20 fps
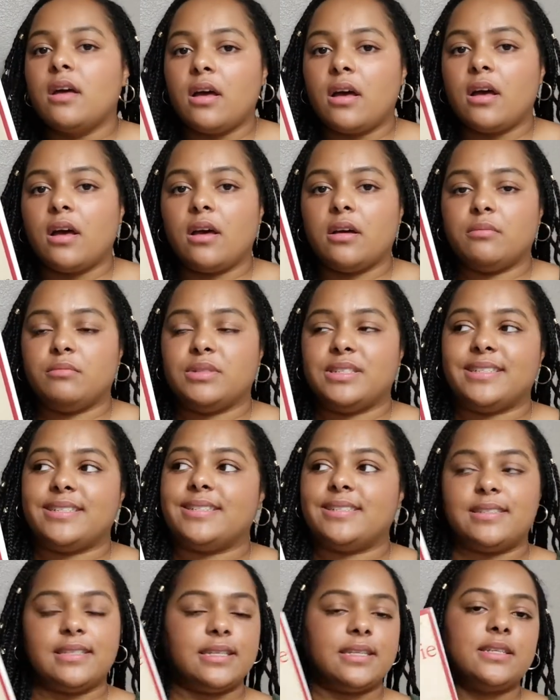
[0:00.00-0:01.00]
um,
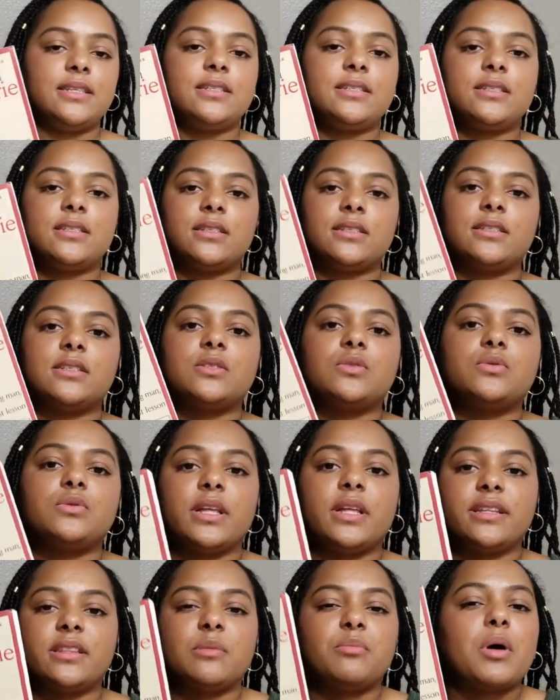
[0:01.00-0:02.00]
disease. This is
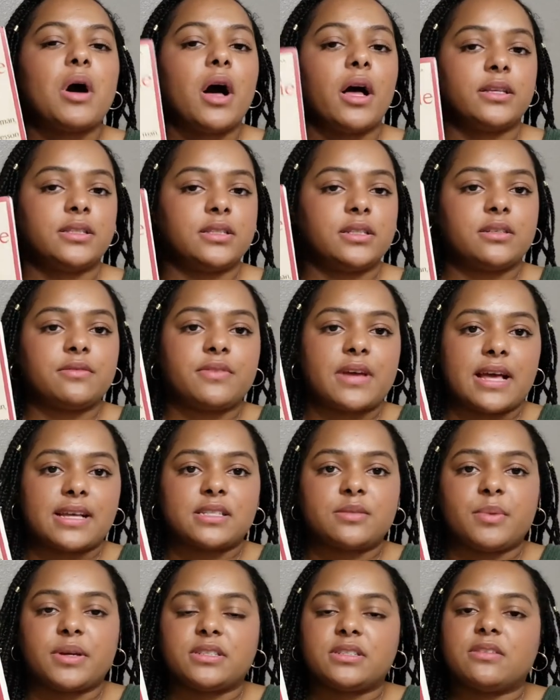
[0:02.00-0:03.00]
like the positive
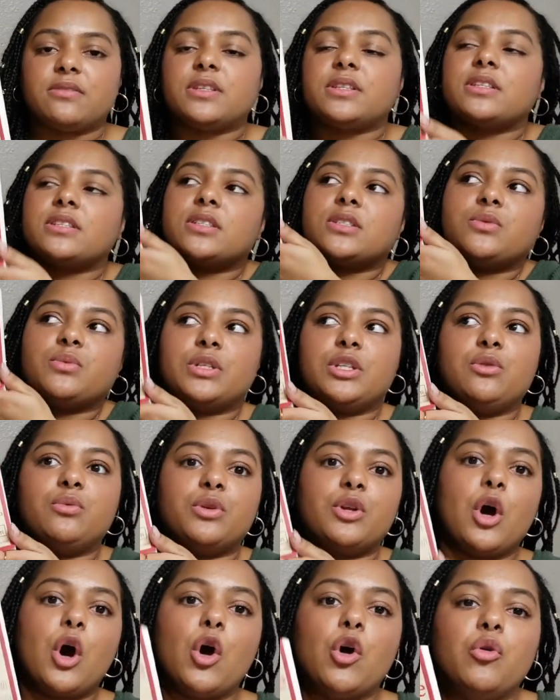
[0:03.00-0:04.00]
aspect of it. This is what you would
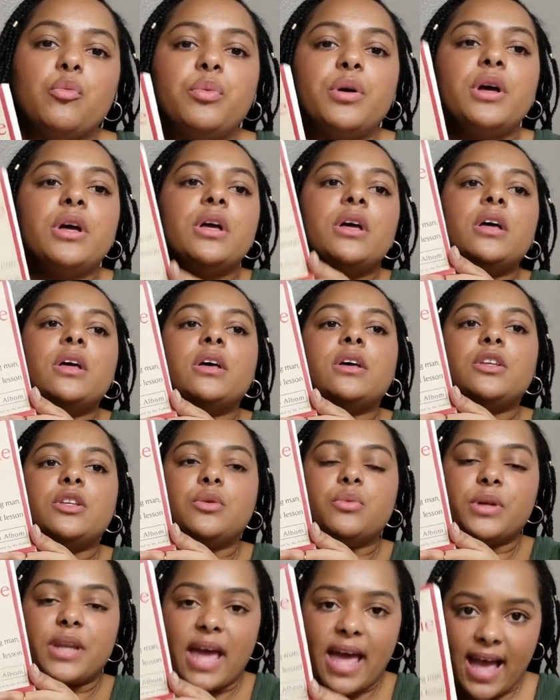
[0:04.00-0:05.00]
hope you
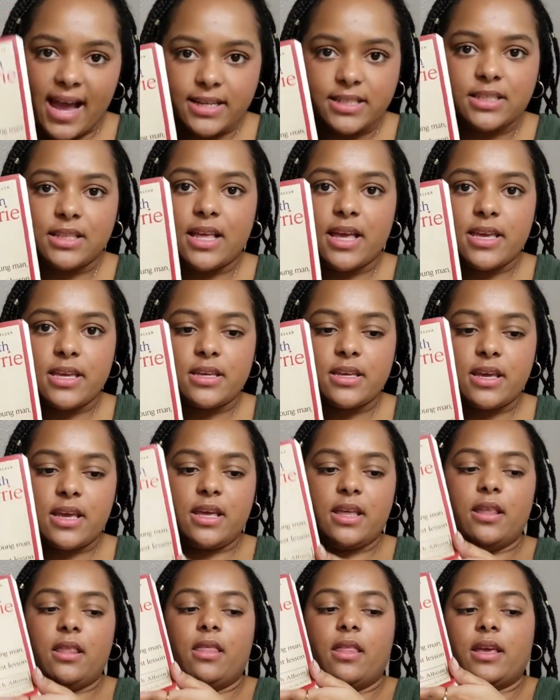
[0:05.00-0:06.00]
would act like
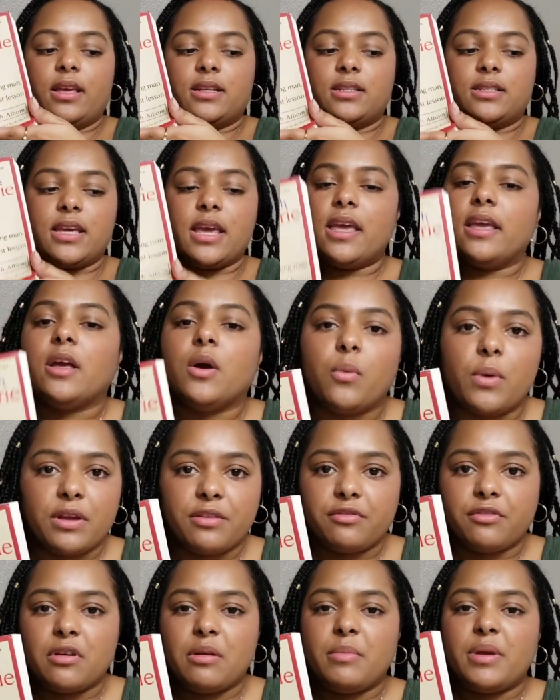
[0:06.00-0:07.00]
and like take away
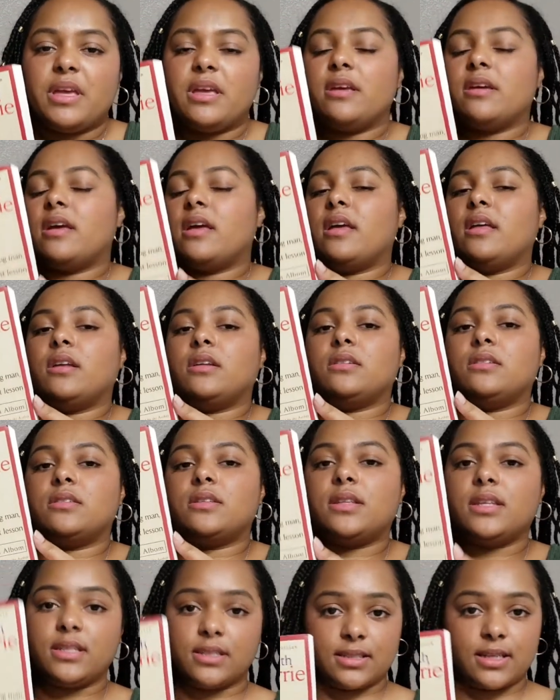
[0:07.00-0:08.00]
from it and
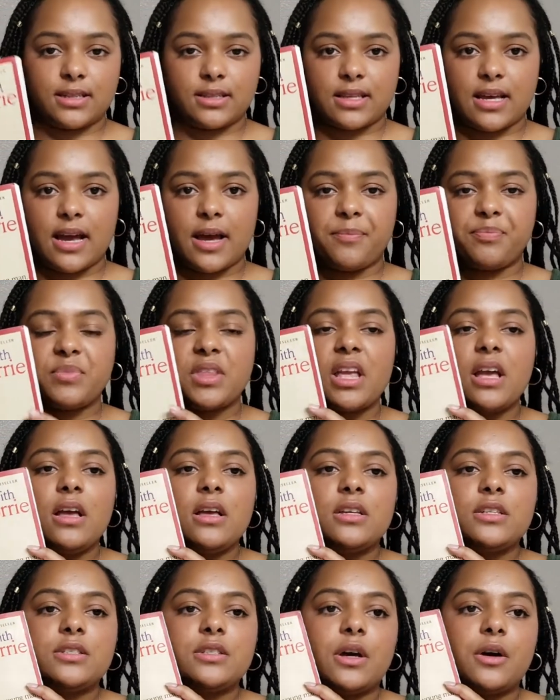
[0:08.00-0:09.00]
things like that.
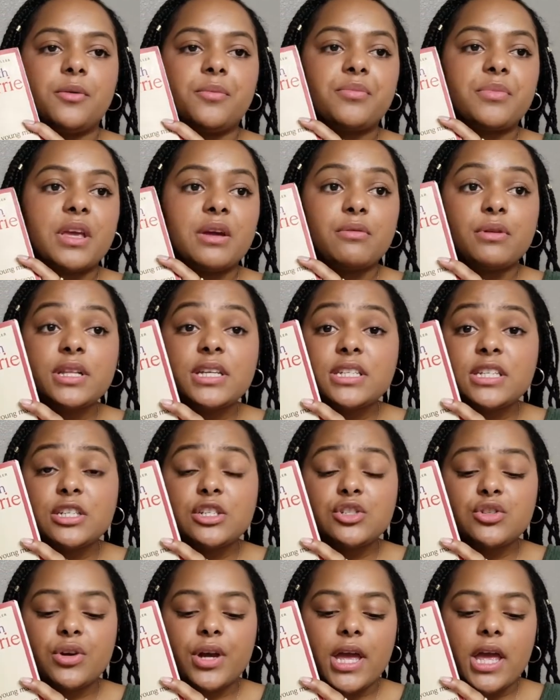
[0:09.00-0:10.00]
So I really did
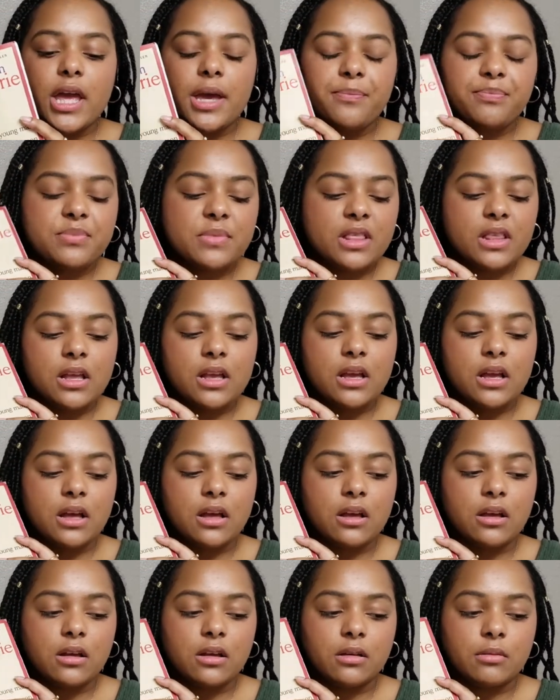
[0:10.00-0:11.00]
enjoy it.
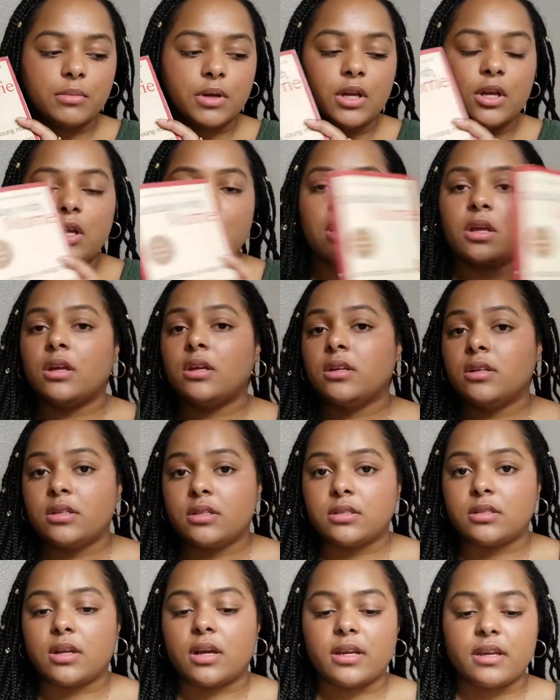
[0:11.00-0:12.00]
Um,
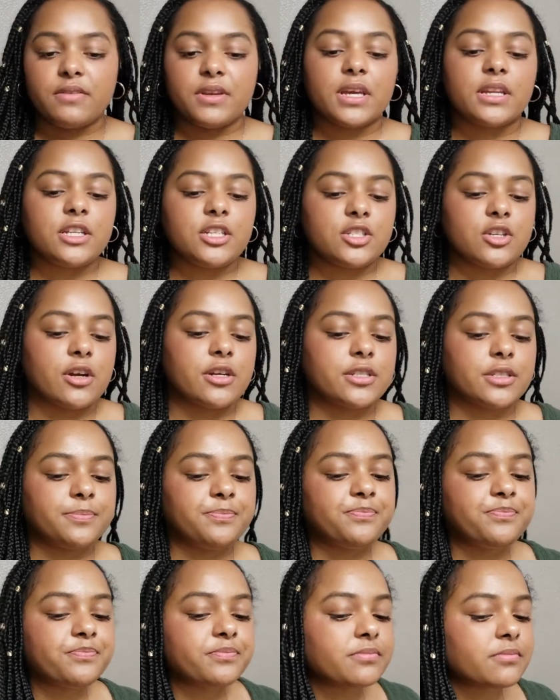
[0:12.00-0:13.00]
not giving any stars
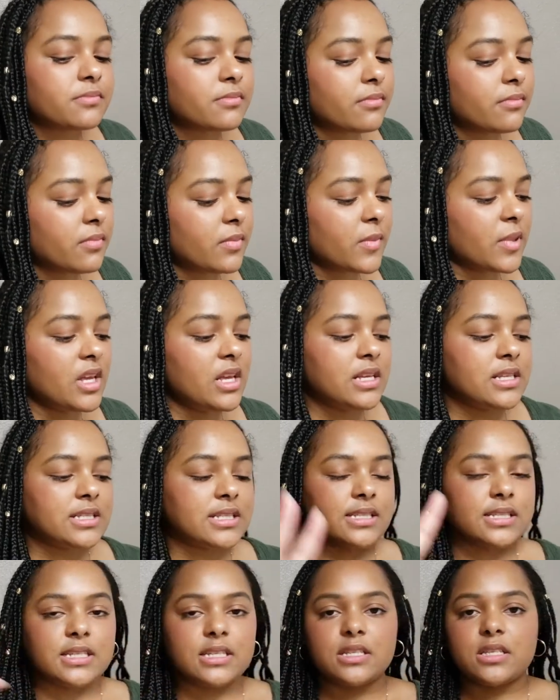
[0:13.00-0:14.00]

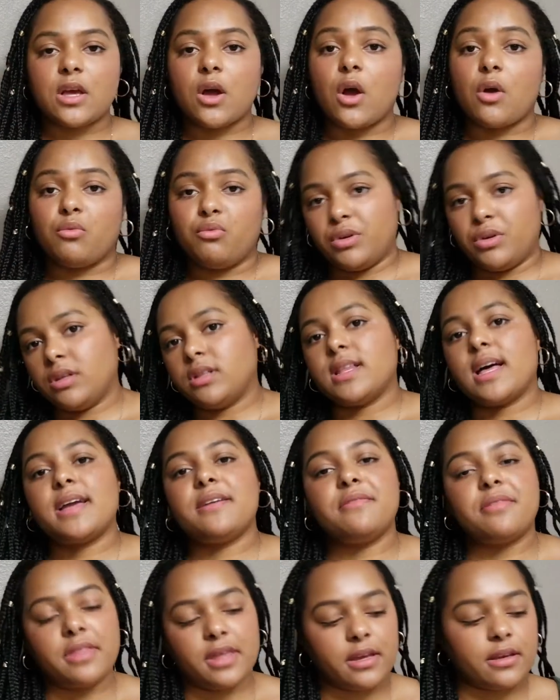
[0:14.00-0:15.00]
since it's a real life
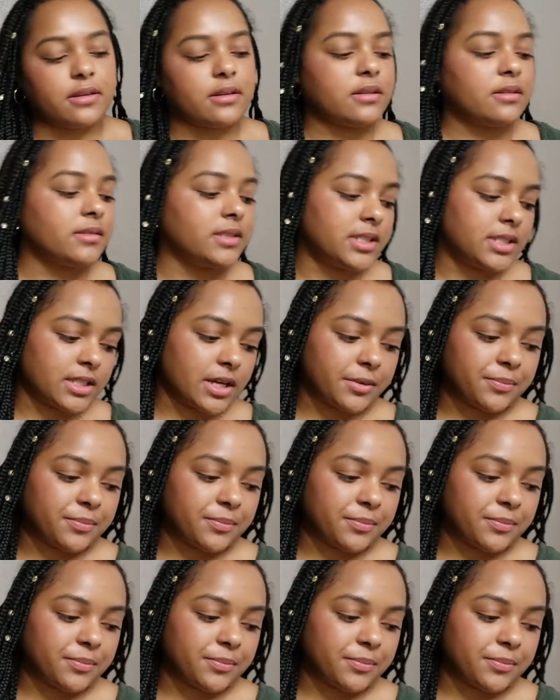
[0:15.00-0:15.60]
thing. So